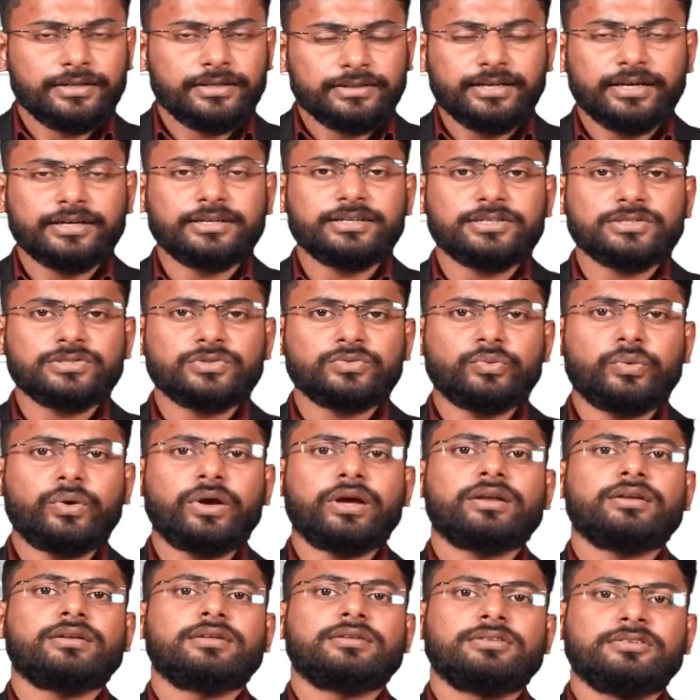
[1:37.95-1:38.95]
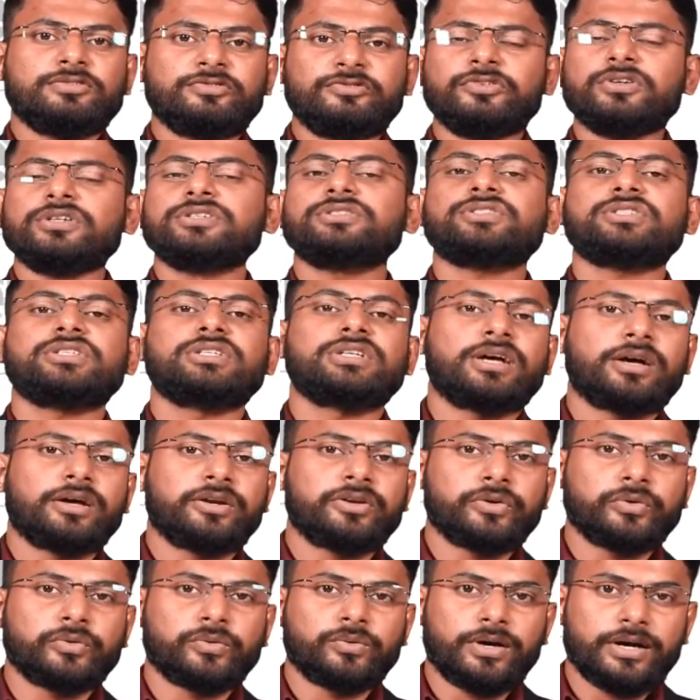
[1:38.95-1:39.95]
That is when the first
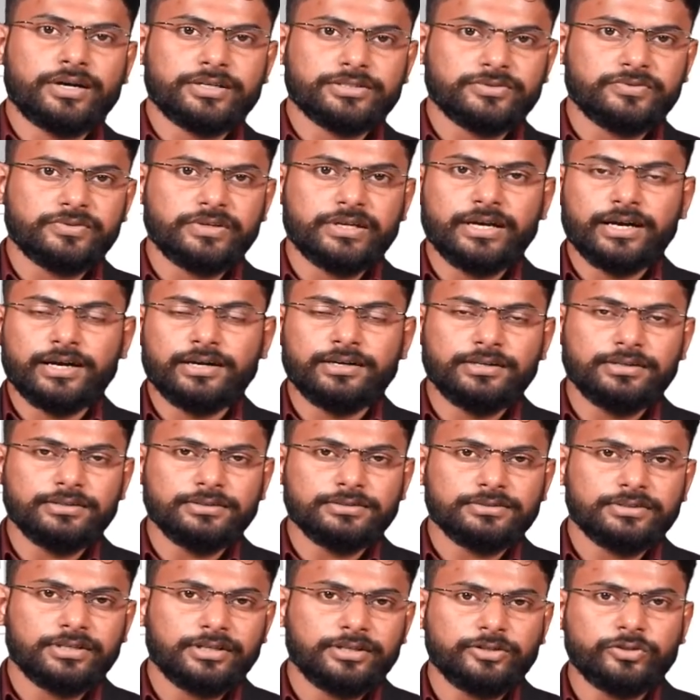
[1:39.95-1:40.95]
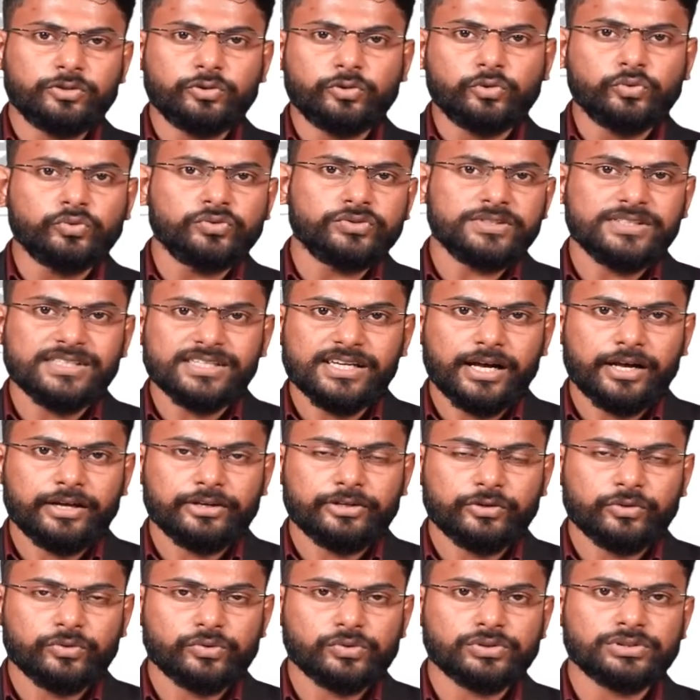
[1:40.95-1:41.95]
scenario, as we had learned, there are two
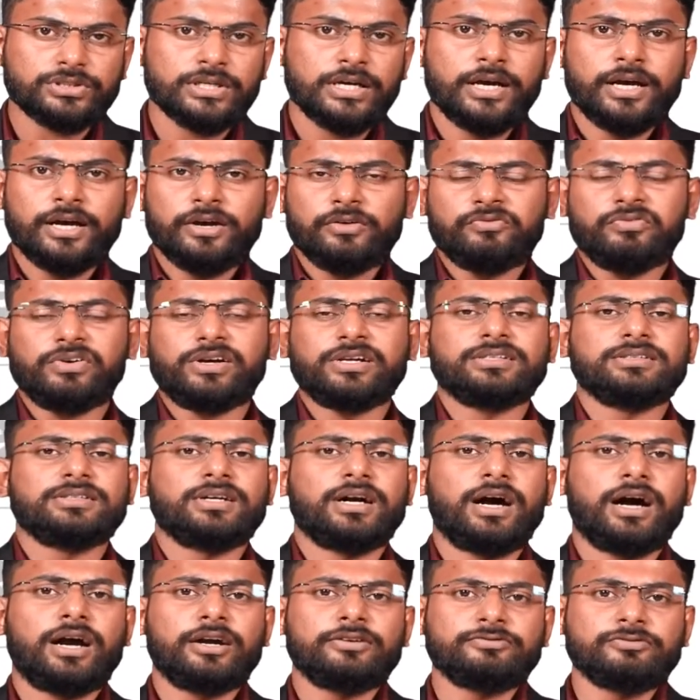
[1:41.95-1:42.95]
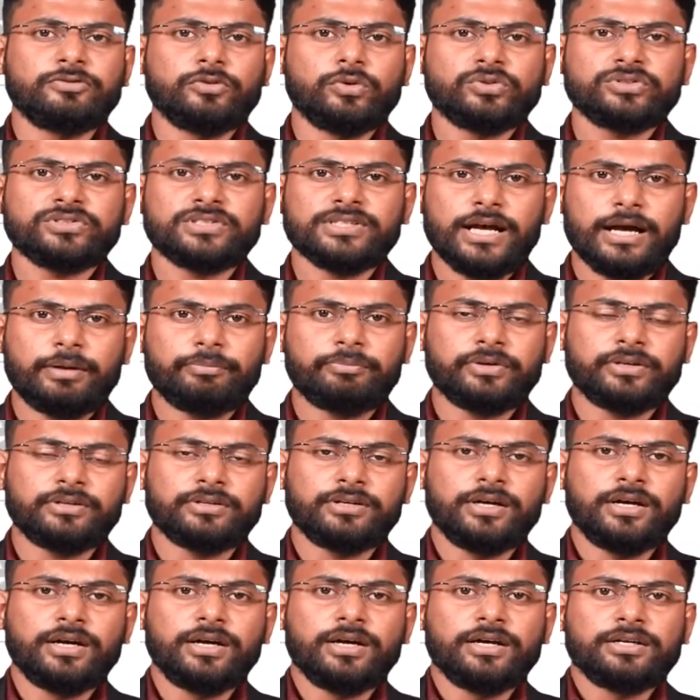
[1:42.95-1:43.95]
scenarios wherein the hard forks happen.
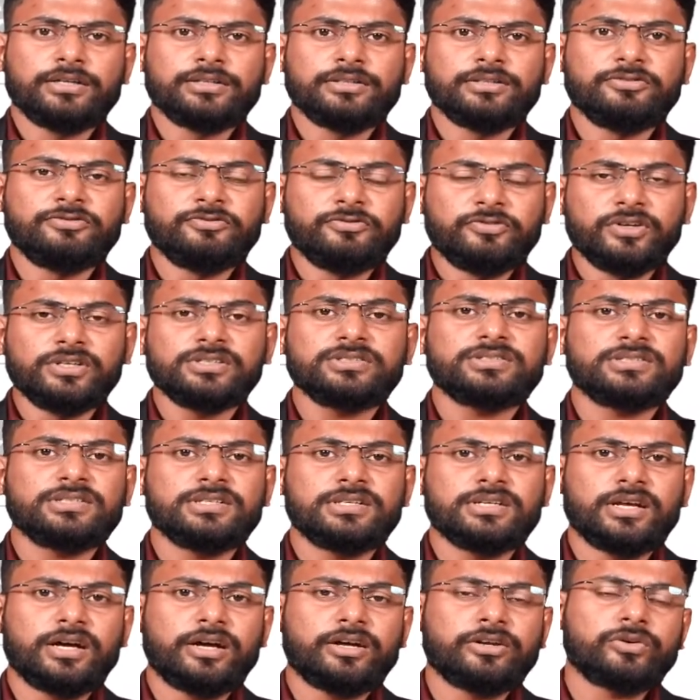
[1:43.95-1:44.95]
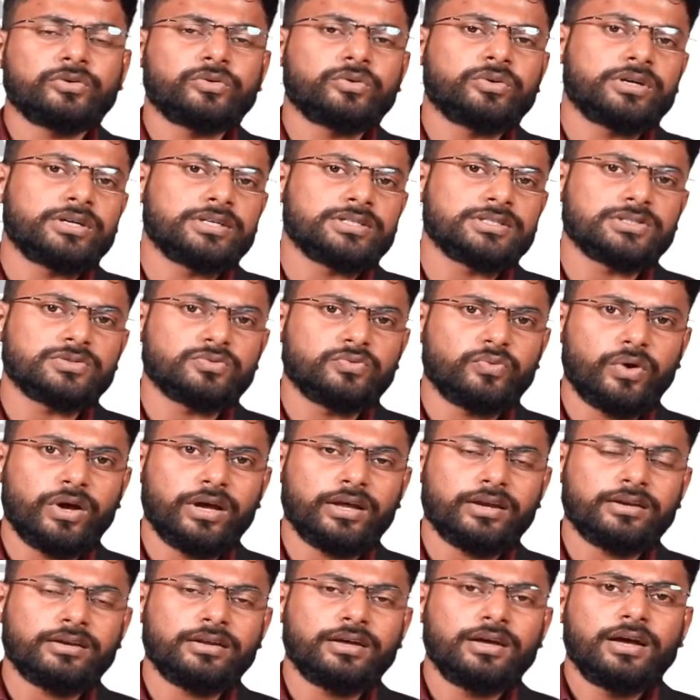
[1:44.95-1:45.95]
The first scenario is
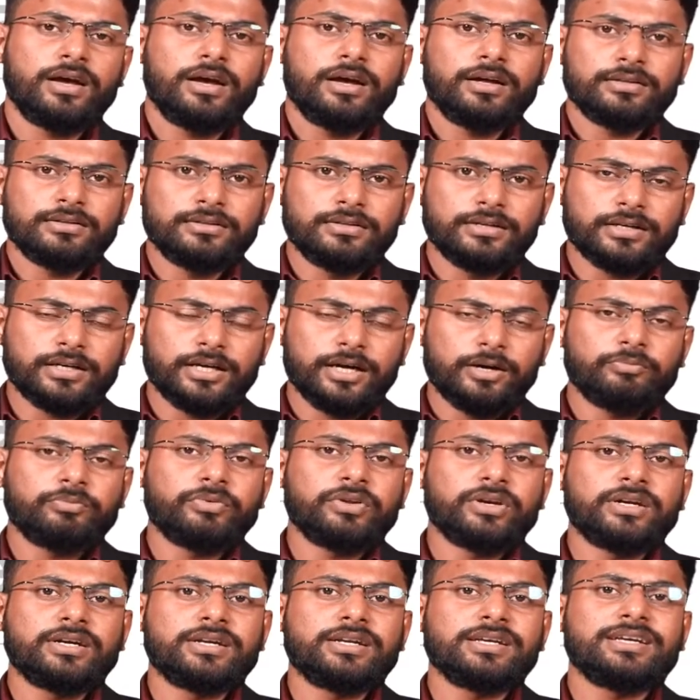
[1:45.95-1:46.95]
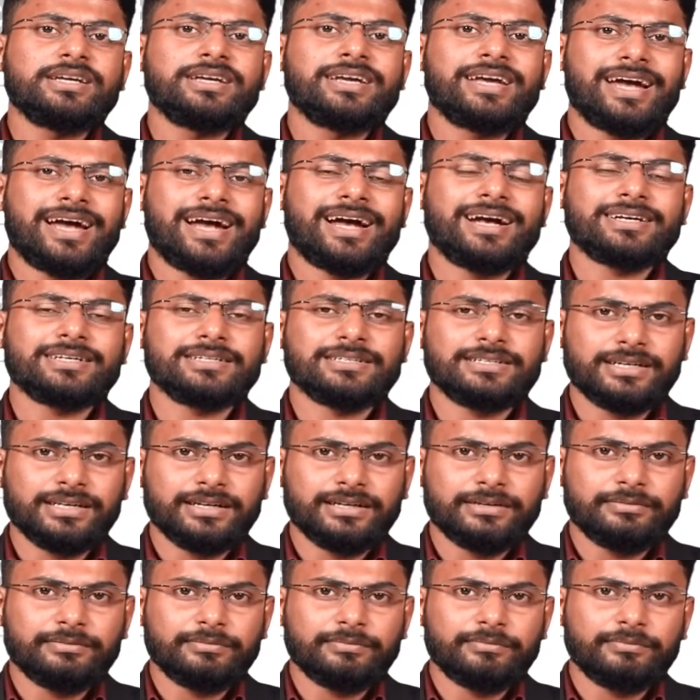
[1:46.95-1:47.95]
when the community
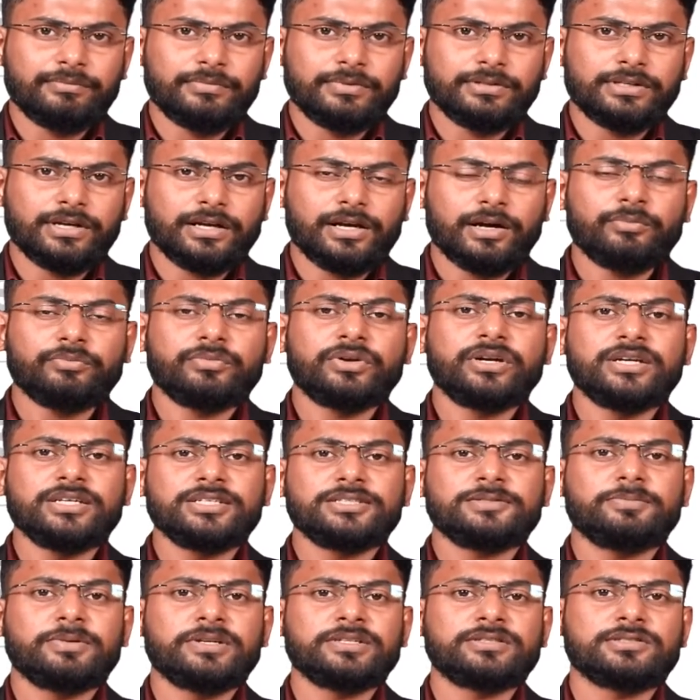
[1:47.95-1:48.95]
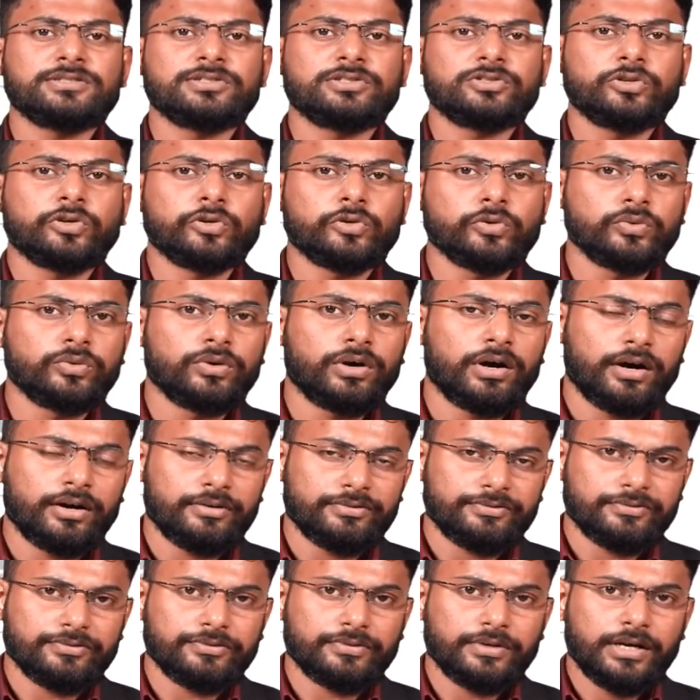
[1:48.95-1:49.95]
community splits into two
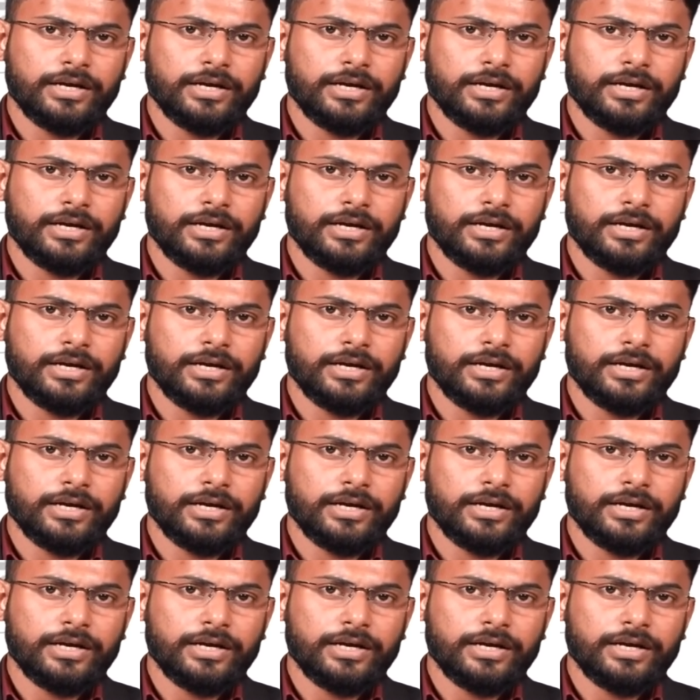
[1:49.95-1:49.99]
halves.